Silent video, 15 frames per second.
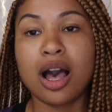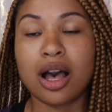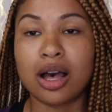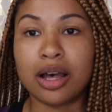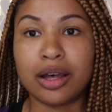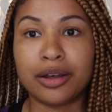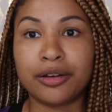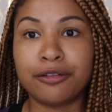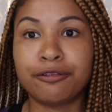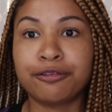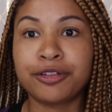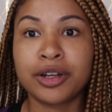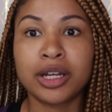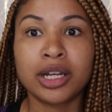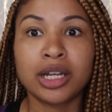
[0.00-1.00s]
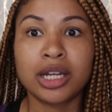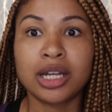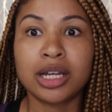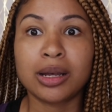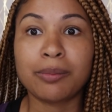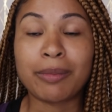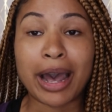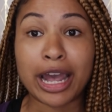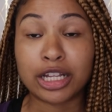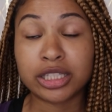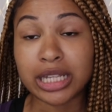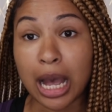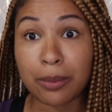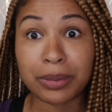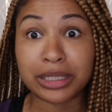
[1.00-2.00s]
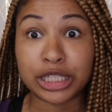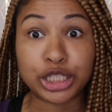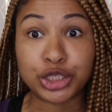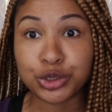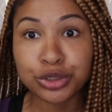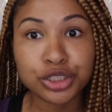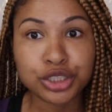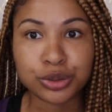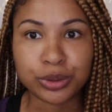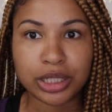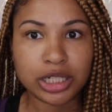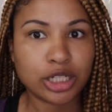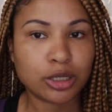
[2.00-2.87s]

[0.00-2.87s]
of my scalp isn't used to it.